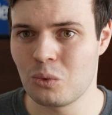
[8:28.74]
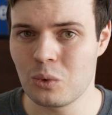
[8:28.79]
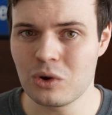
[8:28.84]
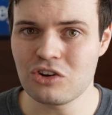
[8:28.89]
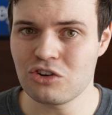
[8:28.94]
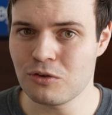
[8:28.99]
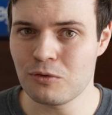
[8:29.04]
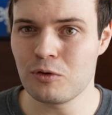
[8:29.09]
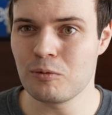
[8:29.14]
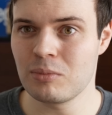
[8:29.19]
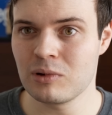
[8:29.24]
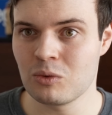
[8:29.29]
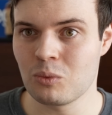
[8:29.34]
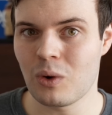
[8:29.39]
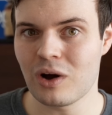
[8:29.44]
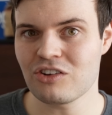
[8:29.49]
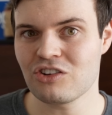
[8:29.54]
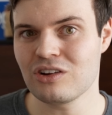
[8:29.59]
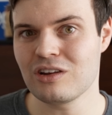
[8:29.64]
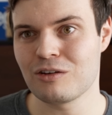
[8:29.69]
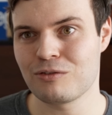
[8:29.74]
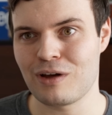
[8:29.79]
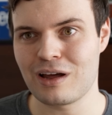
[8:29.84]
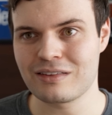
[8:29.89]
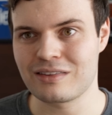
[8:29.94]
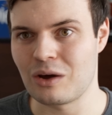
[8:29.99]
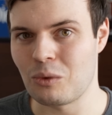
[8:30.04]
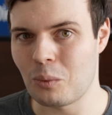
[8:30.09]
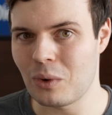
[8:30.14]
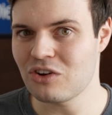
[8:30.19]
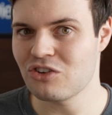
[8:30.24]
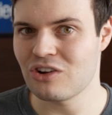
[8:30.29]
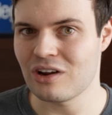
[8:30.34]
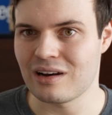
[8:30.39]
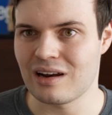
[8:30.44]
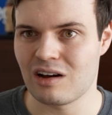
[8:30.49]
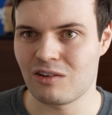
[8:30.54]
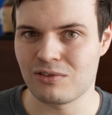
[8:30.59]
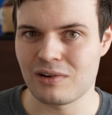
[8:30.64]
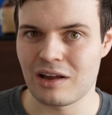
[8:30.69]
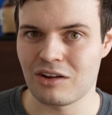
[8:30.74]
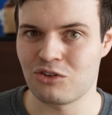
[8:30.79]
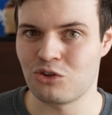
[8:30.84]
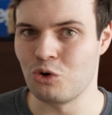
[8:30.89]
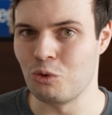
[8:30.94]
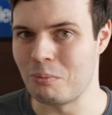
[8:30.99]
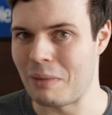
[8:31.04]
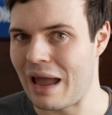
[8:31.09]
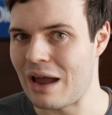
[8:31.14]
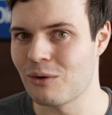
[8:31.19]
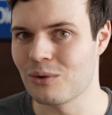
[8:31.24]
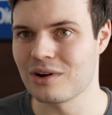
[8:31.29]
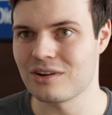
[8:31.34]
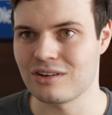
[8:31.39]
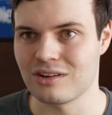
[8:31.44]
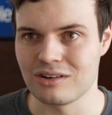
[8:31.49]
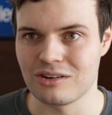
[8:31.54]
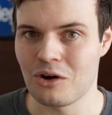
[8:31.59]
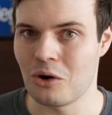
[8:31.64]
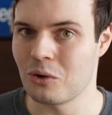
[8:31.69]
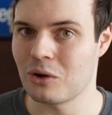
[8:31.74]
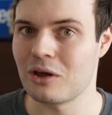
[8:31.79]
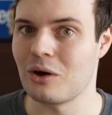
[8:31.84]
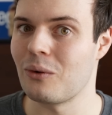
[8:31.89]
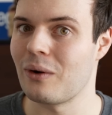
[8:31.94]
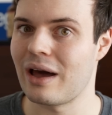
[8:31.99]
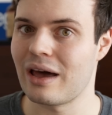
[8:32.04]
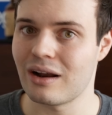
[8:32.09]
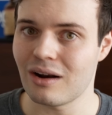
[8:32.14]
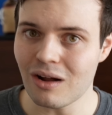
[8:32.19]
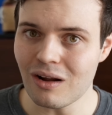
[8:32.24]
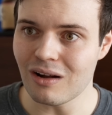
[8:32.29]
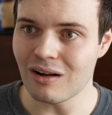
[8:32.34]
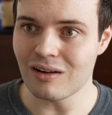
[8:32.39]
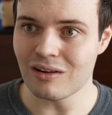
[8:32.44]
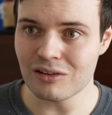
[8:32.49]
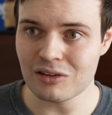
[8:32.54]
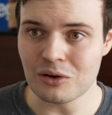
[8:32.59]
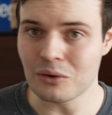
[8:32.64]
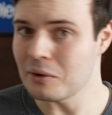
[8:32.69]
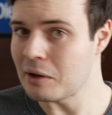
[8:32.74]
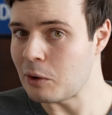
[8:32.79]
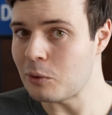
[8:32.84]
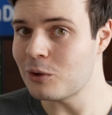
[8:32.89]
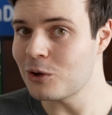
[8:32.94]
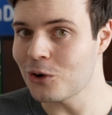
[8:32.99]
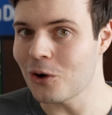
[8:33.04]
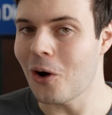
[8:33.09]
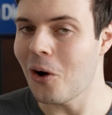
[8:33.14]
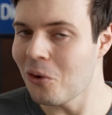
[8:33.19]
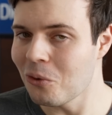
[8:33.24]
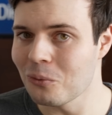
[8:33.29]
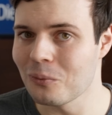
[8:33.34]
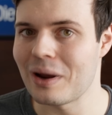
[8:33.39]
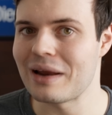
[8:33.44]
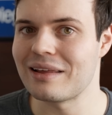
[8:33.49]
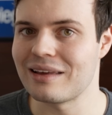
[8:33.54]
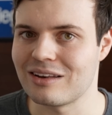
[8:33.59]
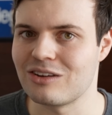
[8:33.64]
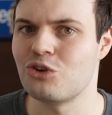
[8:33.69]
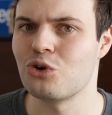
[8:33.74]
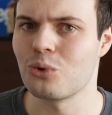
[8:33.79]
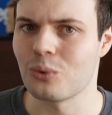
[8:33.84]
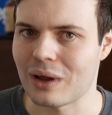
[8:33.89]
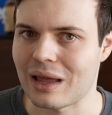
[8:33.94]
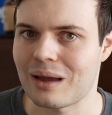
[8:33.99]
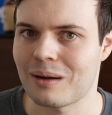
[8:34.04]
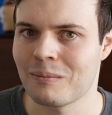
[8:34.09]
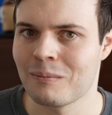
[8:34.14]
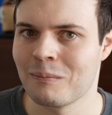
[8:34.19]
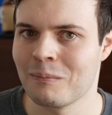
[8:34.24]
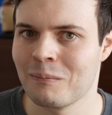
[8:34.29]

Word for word: Which, if you've been watching the fact that WestJet now flies to Paris and Tokyo at all, you'll know they're already doing.